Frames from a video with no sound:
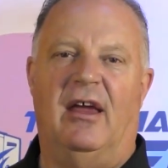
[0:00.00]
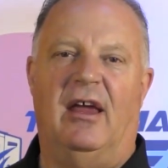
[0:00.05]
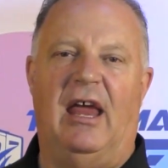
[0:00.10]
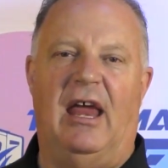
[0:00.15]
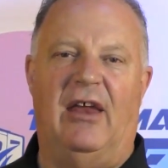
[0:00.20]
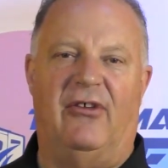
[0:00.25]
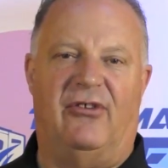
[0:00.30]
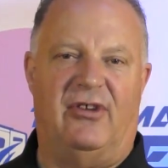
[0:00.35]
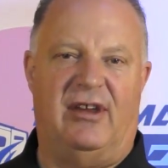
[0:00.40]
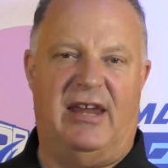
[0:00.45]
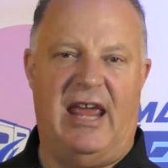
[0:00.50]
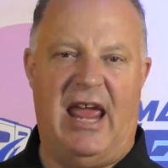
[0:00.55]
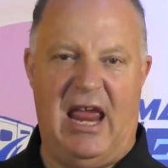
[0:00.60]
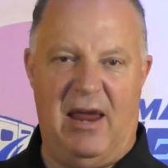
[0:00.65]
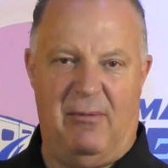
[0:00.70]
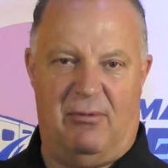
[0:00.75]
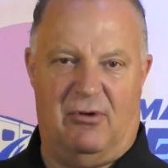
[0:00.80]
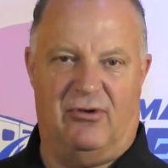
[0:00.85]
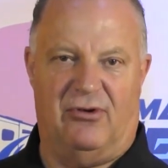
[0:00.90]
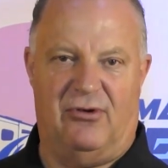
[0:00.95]
It's
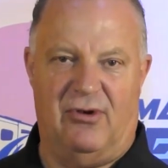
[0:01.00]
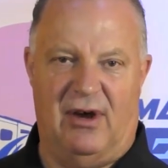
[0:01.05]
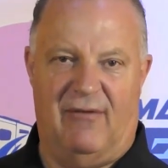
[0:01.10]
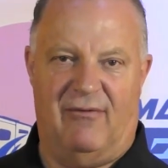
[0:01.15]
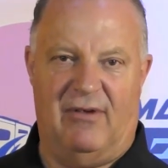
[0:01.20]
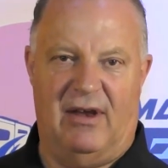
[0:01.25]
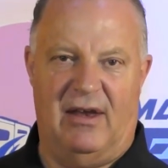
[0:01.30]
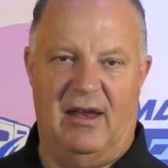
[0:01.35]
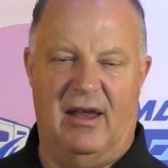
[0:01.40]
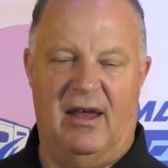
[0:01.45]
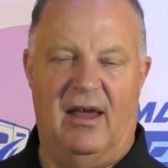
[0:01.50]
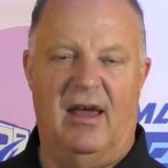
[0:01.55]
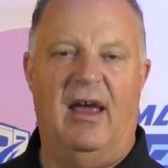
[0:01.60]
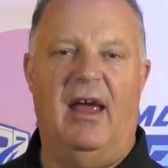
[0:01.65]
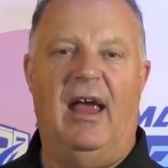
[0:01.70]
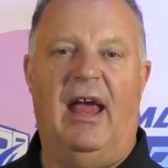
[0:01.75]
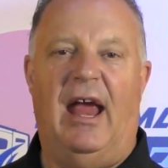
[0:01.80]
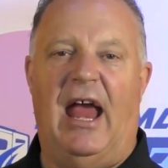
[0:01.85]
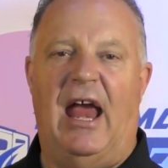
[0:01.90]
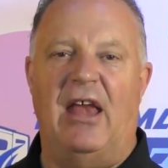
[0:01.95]
cable driven,
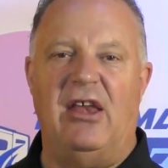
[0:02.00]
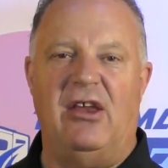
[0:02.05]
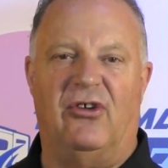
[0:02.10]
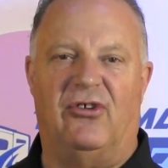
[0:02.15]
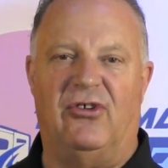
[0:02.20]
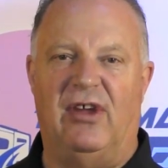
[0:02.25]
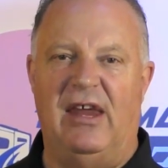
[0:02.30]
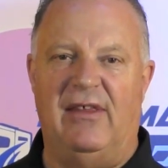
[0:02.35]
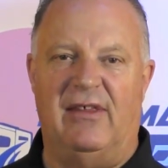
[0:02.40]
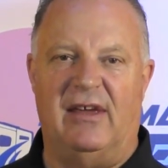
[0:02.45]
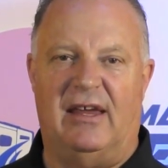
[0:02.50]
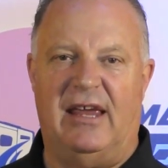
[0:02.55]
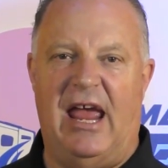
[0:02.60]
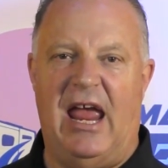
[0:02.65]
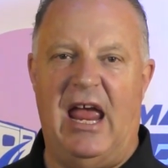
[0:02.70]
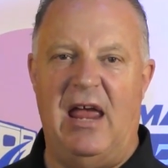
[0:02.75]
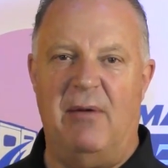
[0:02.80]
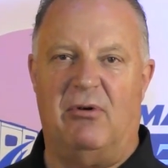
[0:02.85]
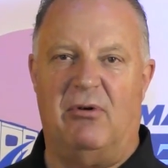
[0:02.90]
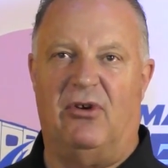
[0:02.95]
and you see the
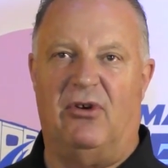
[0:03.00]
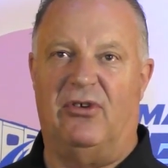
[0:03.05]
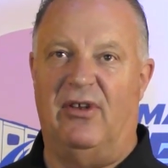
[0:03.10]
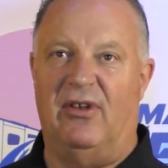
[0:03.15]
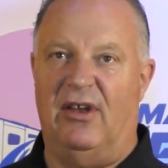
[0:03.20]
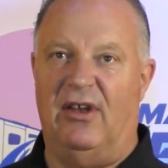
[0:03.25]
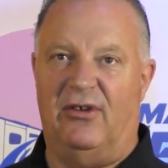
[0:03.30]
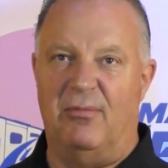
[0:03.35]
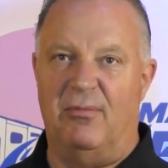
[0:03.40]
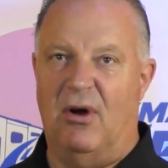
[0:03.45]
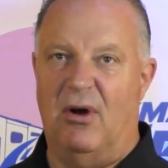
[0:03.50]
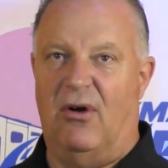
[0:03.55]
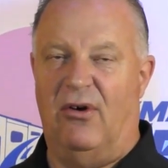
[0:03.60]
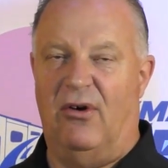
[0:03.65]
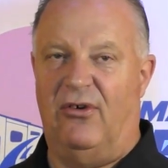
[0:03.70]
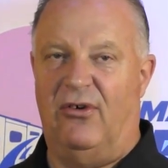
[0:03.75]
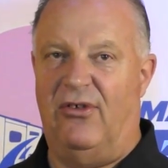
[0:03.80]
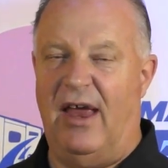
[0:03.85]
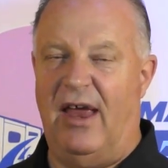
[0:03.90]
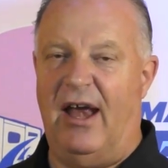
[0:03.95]
cables, and this
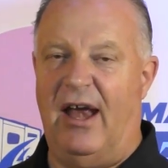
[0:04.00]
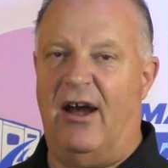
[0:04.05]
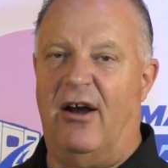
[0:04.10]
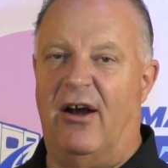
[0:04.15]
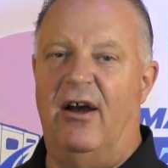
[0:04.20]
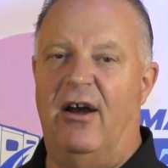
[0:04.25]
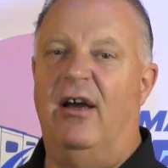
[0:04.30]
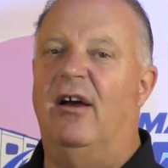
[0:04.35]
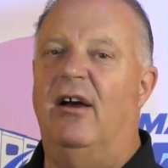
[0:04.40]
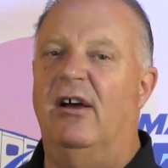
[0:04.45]
motor's there,